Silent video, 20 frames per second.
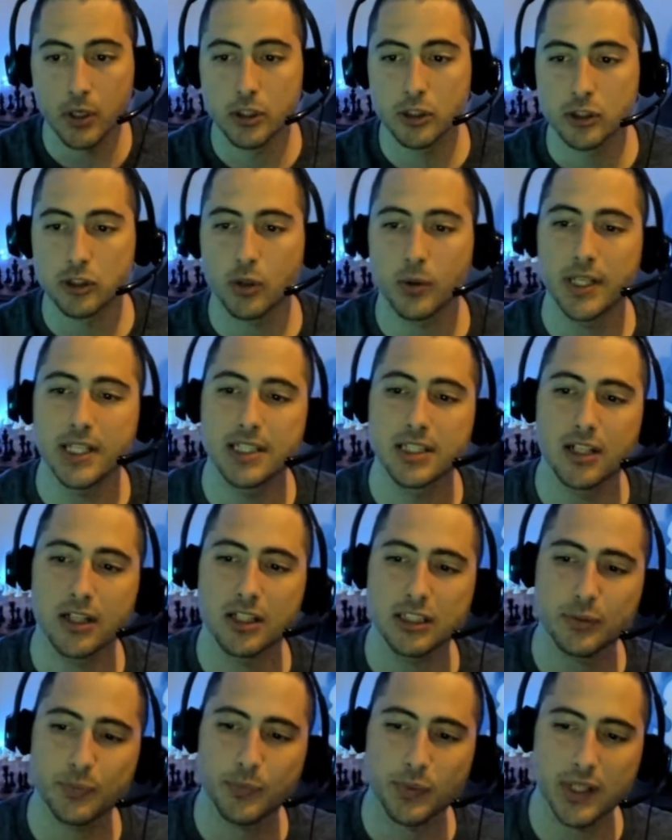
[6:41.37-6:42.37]
So he
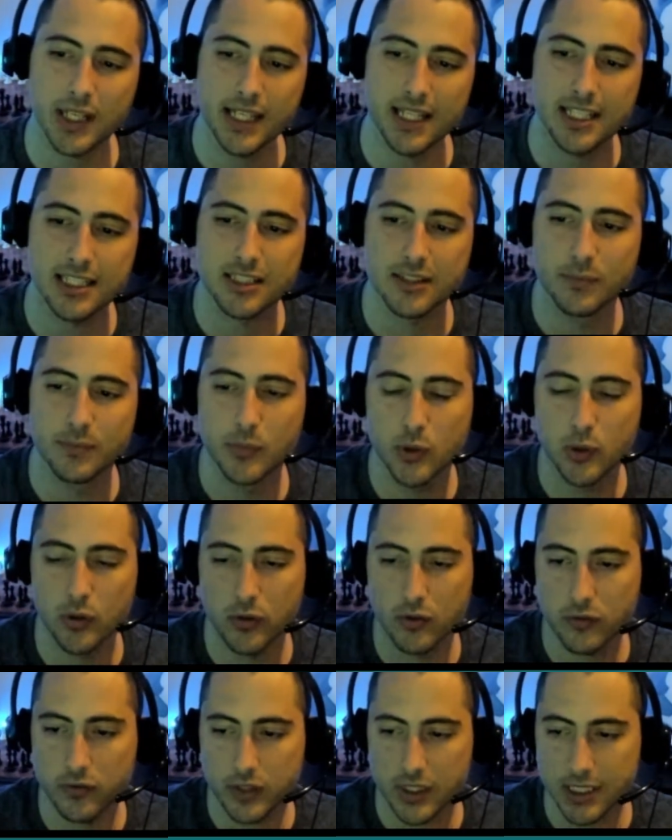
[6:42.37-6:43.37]
does play this
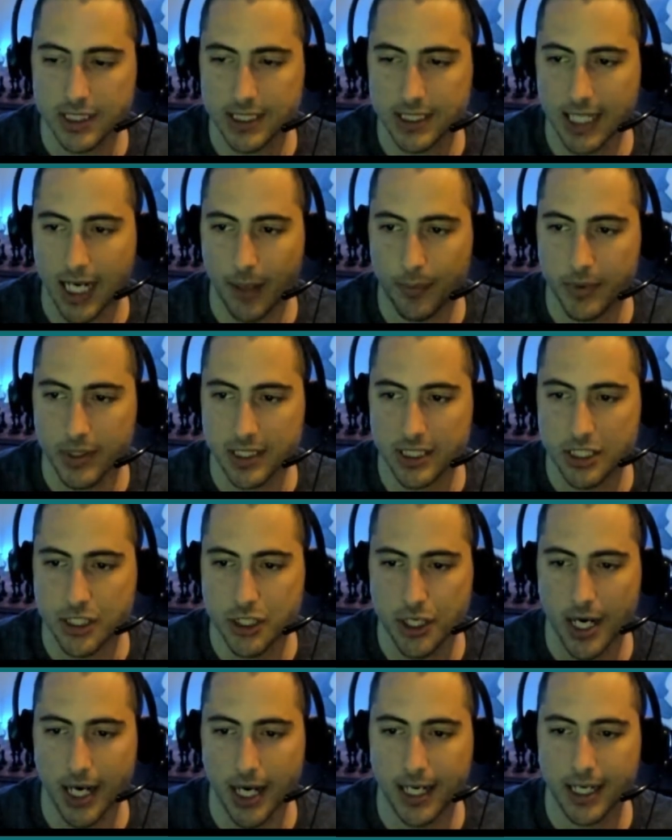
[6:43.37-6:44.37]
move to stop this
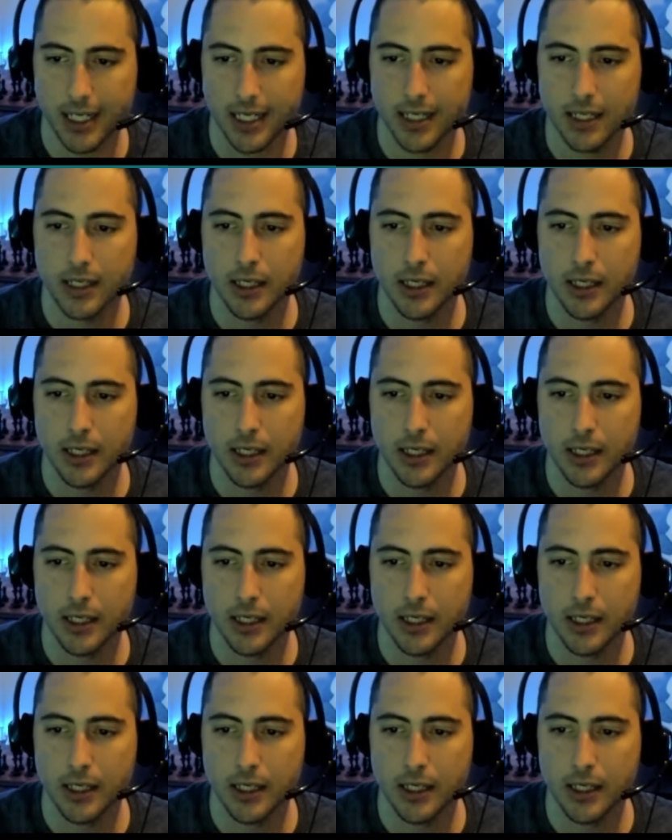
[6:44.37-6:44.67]
check,